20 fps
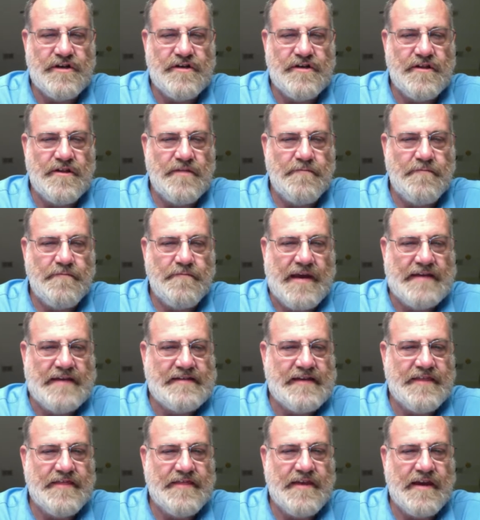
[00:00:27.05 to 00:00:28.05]
to the
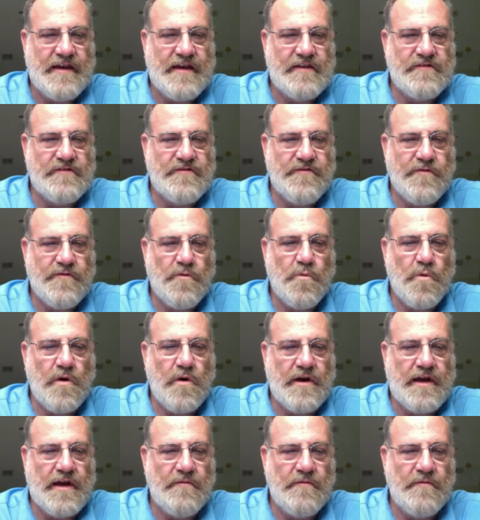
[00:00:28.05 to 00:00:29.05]
basic things for
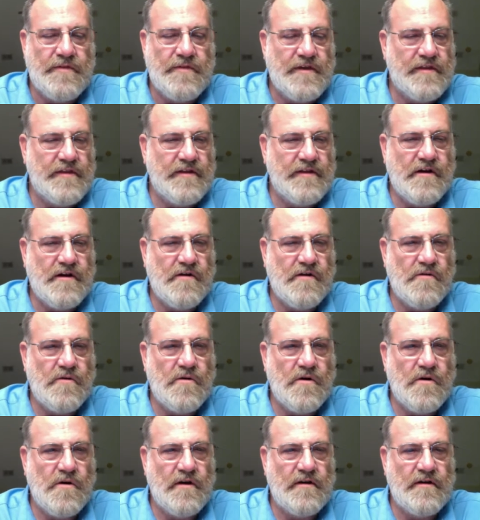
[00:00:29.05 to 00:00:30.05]
working within the
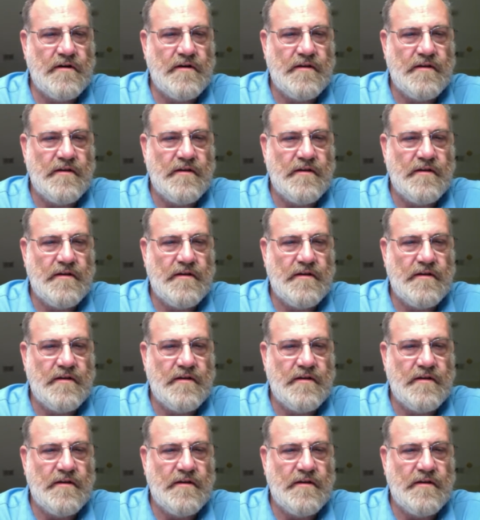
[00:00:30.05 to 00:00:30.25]
cohort,